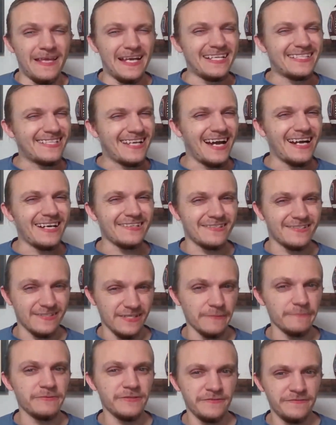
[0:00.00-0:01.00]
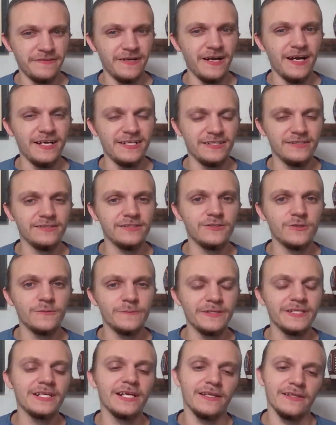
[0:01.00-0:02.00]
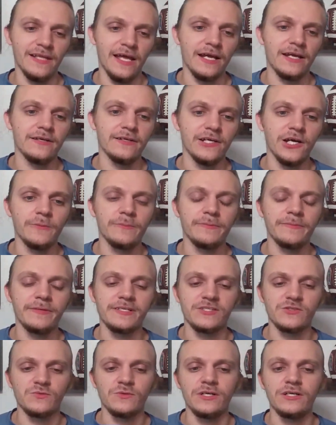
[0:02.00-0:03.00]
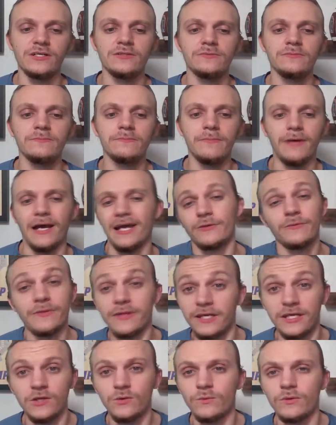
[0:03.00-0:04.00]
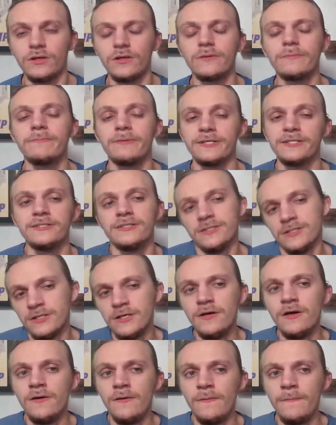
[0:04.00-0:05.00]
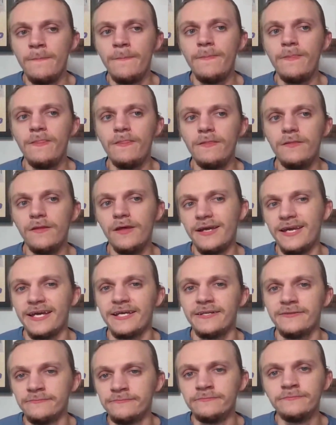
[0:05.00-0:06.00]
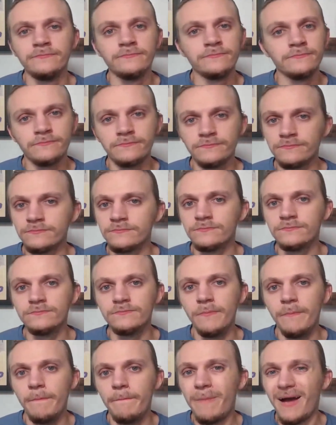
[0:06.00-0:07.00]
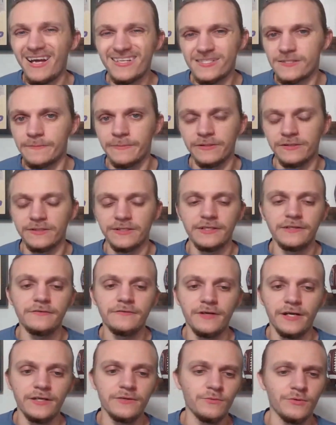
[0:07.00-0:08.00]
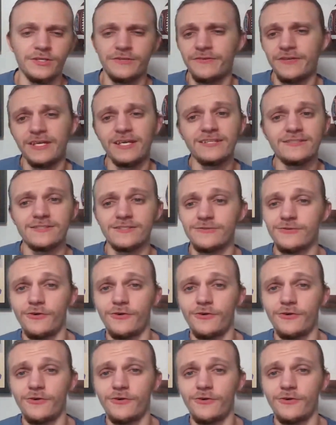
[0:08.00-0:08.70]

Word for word: it's kind of simplified a little bit, and that could help him as well. I don't think he will, but again, possibility, right? What if he hits a